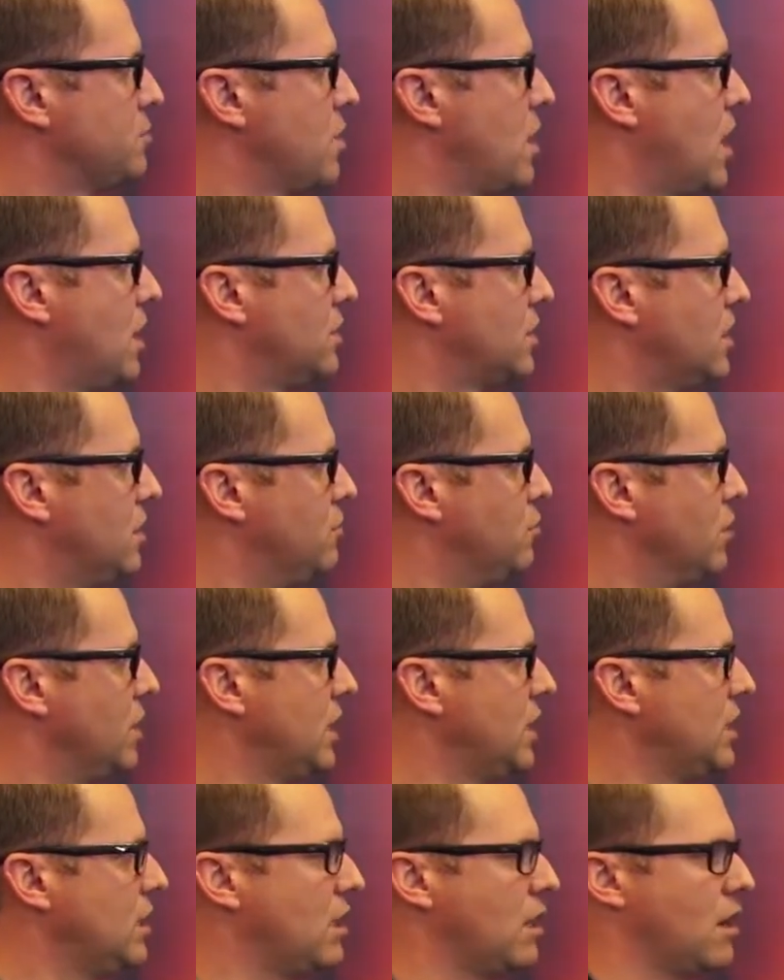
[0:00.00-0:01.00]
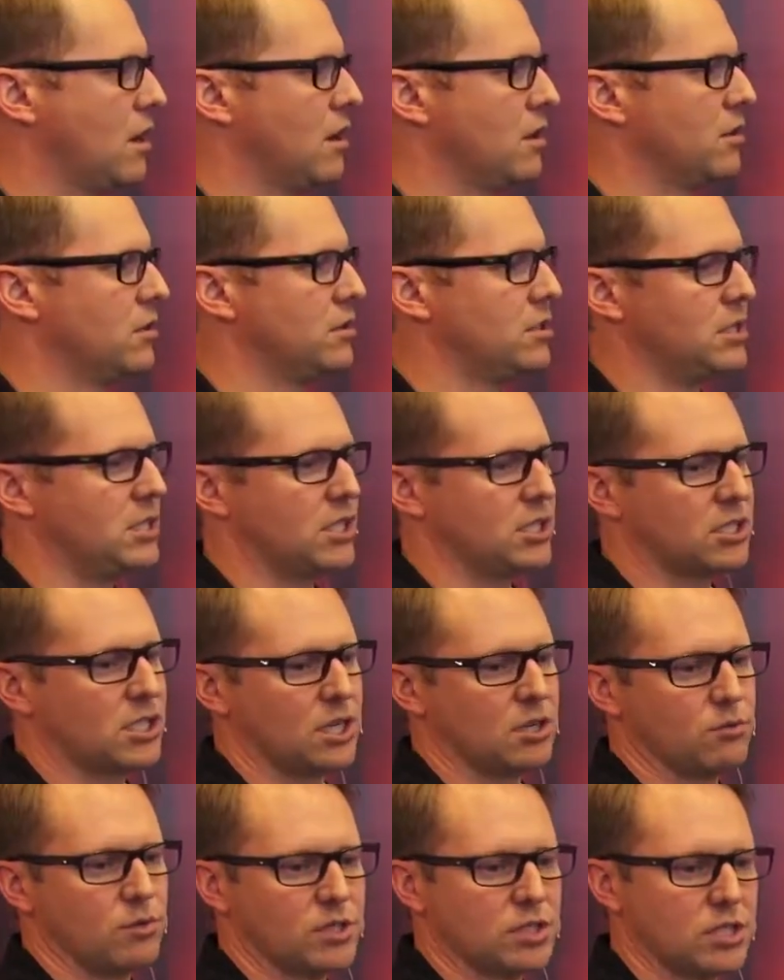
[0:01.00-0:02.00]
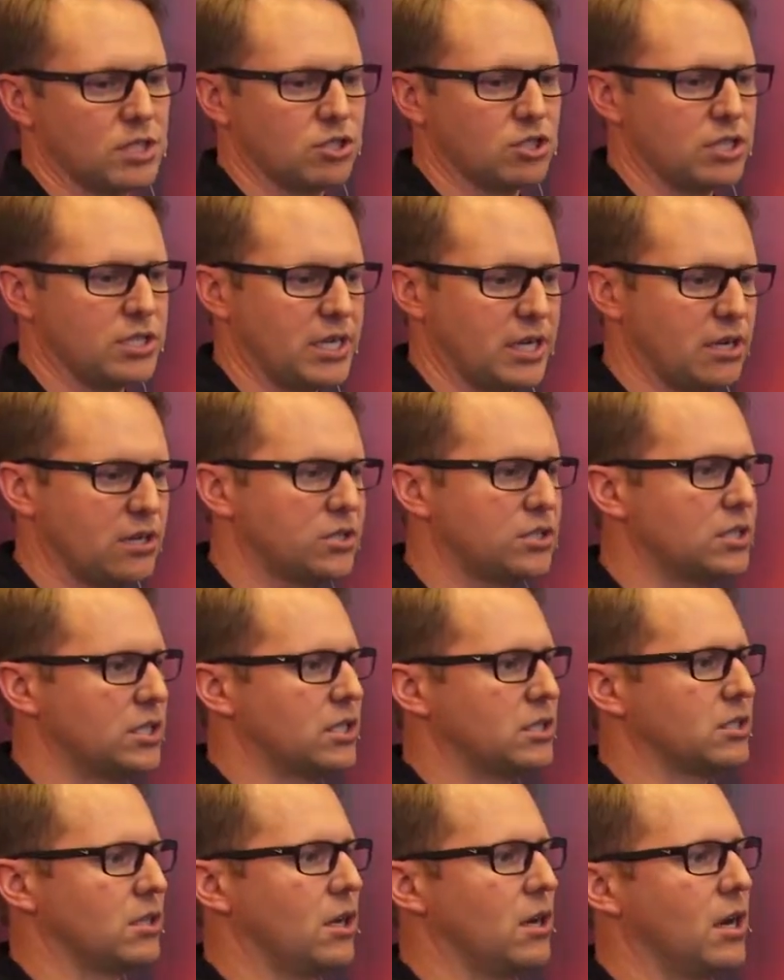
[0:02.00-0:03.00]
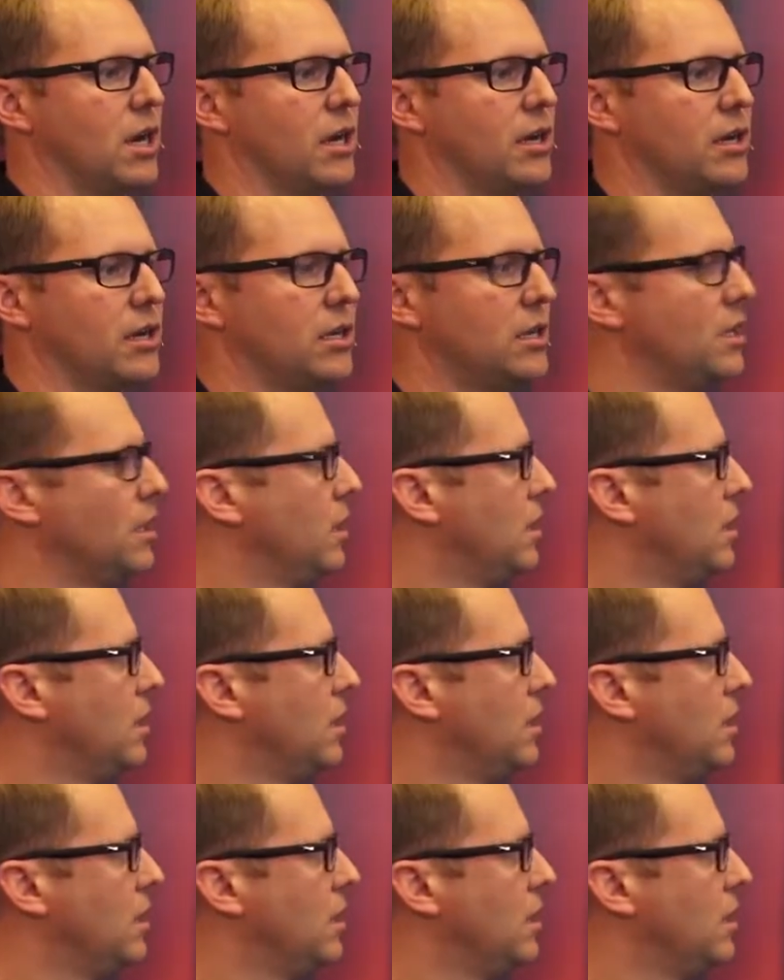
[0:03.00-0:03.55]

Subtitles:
Morawski-Brie, our distinguished engineer, sits on